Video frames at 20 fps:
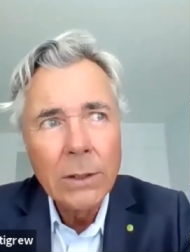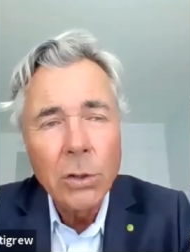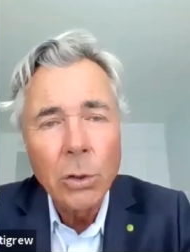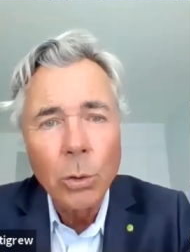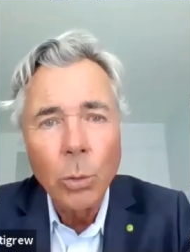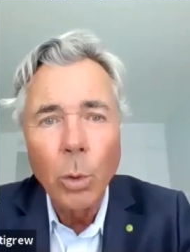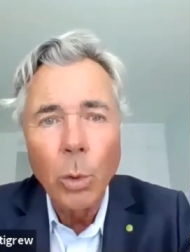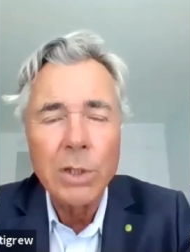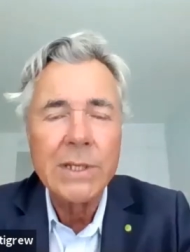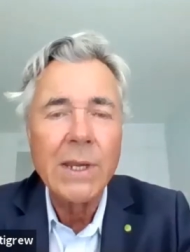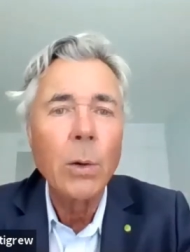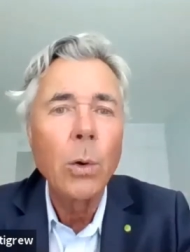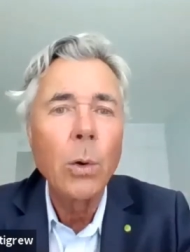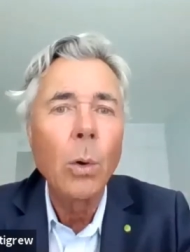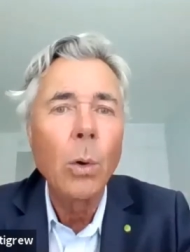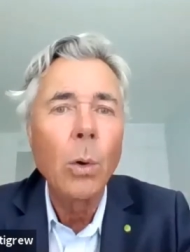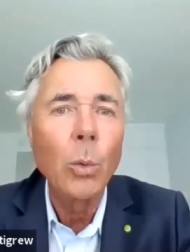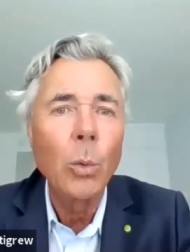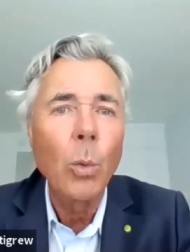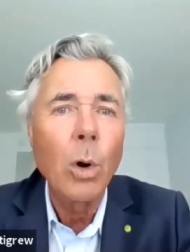towards a
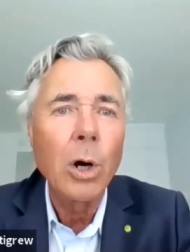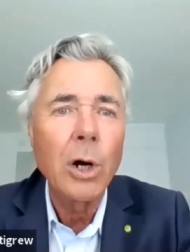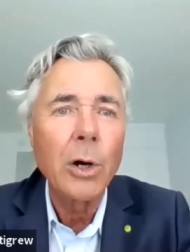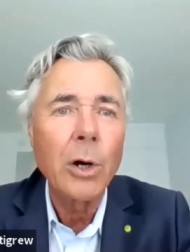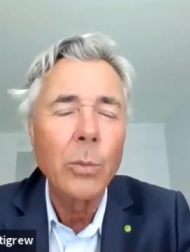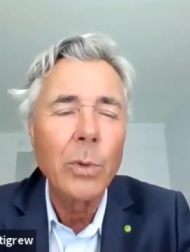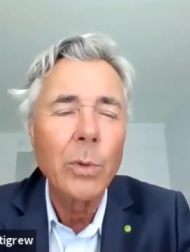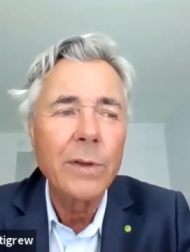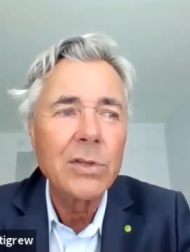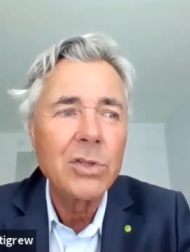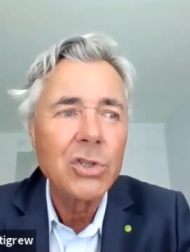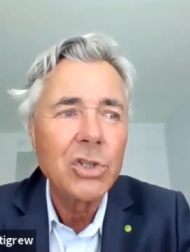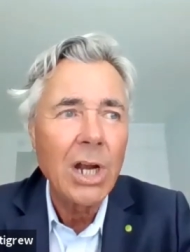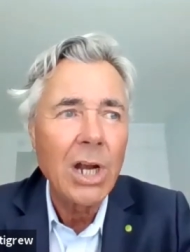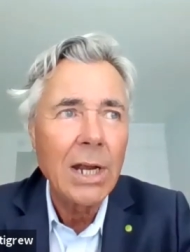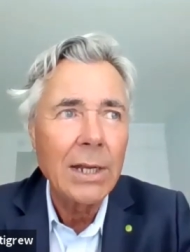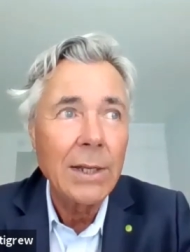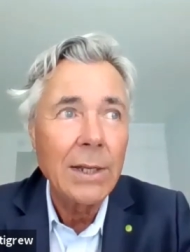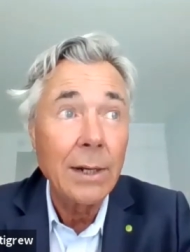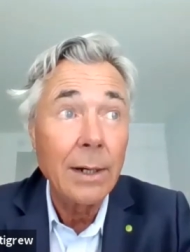Cold War with
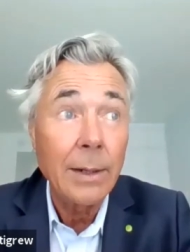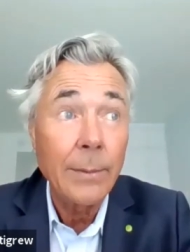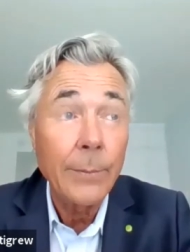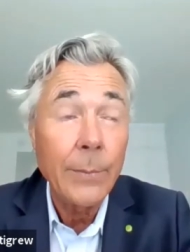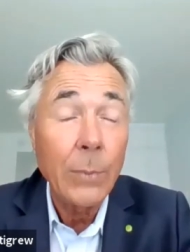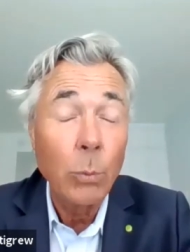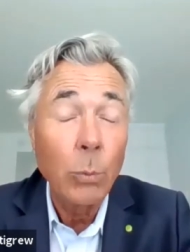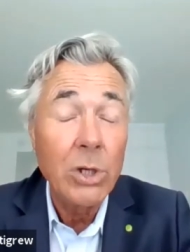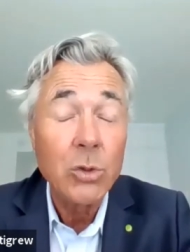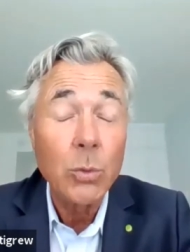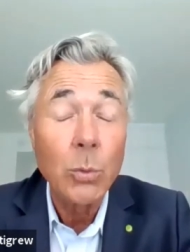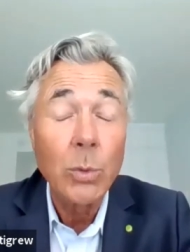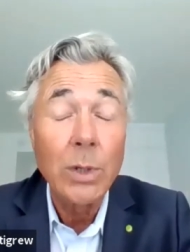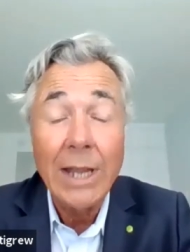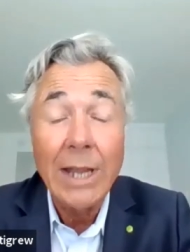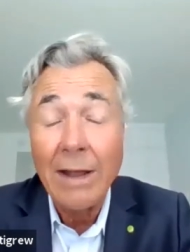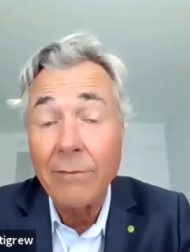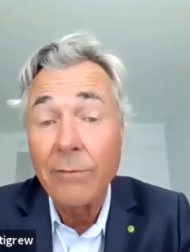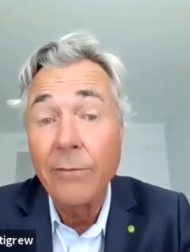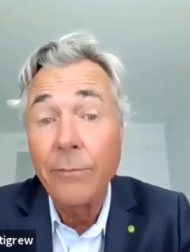China, which
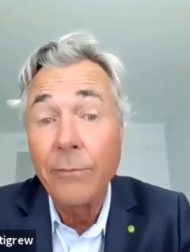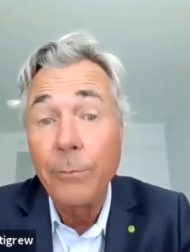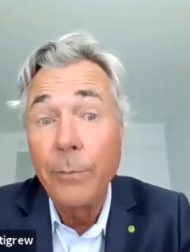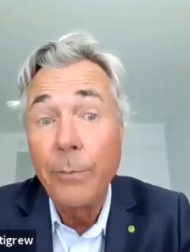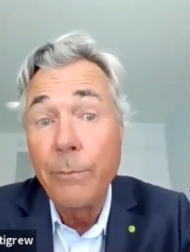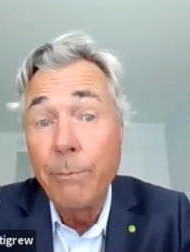would have